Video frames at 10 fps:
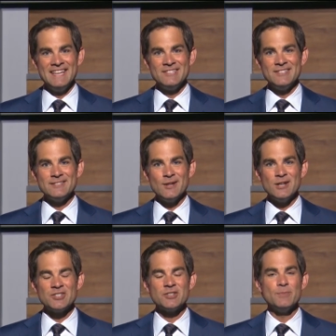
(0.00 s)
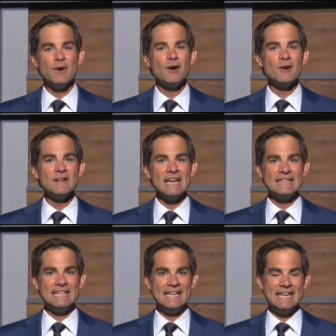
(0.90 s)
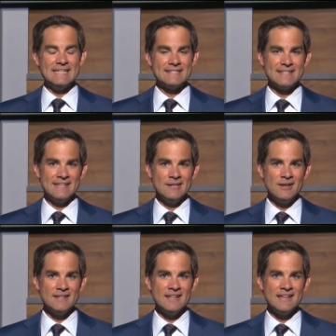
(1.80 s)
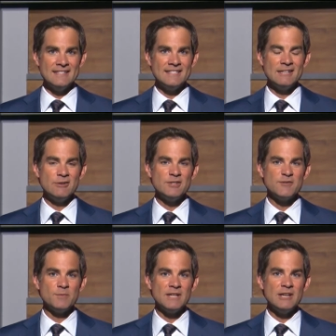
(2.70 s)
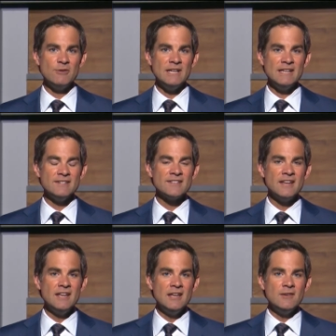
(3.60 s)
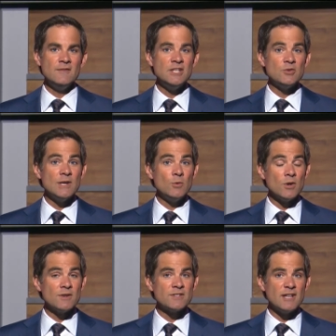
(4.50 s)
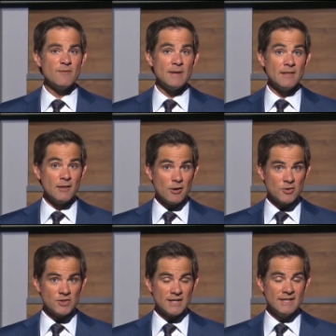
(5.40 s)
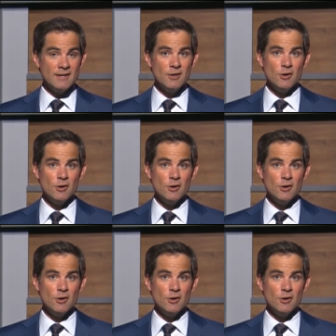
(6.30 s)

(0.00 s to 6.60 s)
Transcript: She's launched Bard at the Gate, an online series of play readings featuring works that have been largely